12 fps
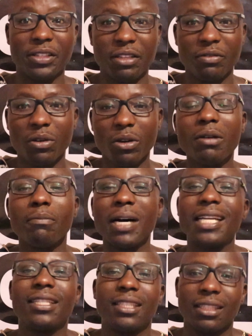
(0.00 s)
Festival,
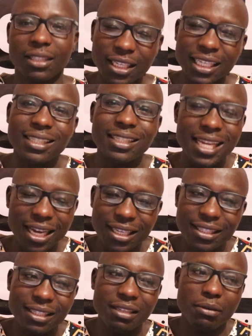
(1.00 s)
but it's
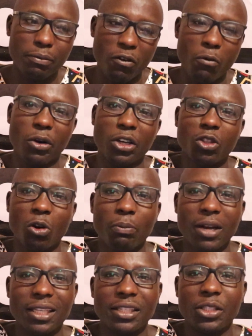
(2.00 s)
just for political
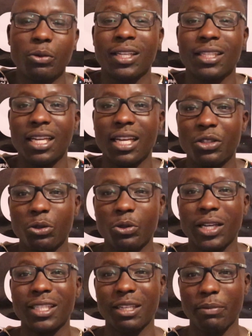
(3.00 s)
parties to
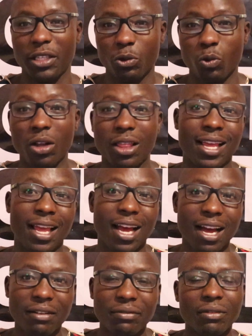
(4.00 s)
exhibit what they
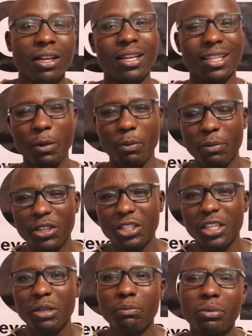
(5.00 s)
have, the
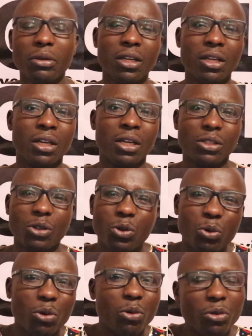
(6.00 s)
membership. So
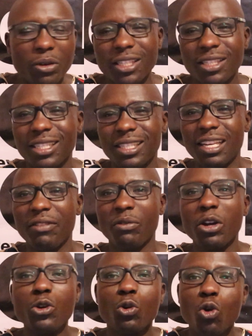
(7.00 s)
you will always receive,
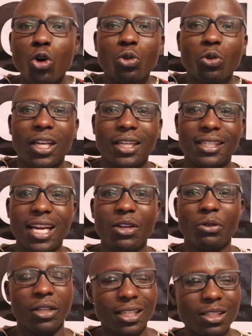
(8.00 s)
when you go to that
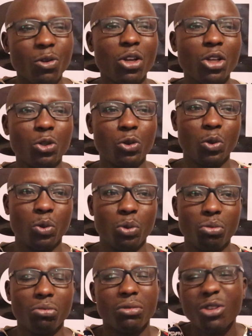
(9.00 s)
stand, you're just going
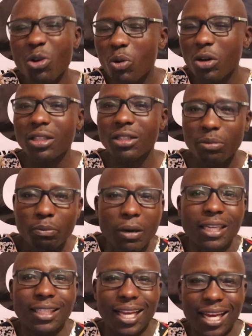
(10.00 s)
to know what
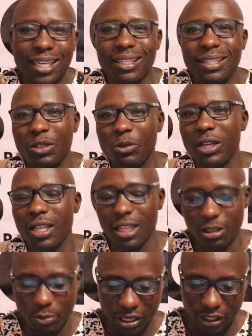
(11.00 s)
Party X is doing,
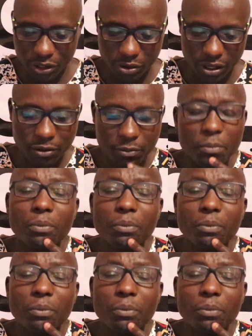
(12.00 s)
this party is doing.